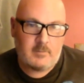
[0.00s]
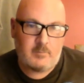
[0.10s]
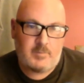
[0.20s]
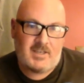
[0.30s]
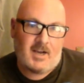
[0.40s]

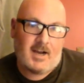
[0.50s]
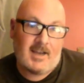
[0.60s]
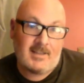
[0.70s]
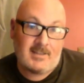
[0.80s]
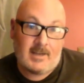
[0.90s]
be
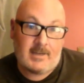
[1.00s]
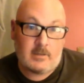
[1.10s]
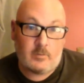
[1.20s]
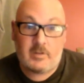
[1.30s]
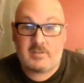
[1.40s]
highlighted
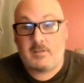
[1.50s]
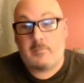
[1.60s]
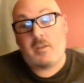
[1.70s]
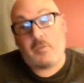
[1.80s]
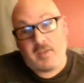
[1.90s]
with some of
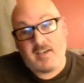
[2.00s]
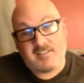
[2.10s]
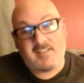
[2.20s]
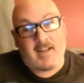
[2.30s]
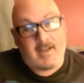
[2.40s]
the things
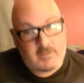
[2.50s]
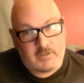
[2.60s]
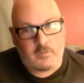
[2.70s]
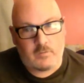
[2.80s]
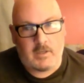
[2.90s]
that I
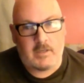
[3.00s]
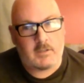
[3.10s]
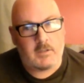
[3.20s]
do, like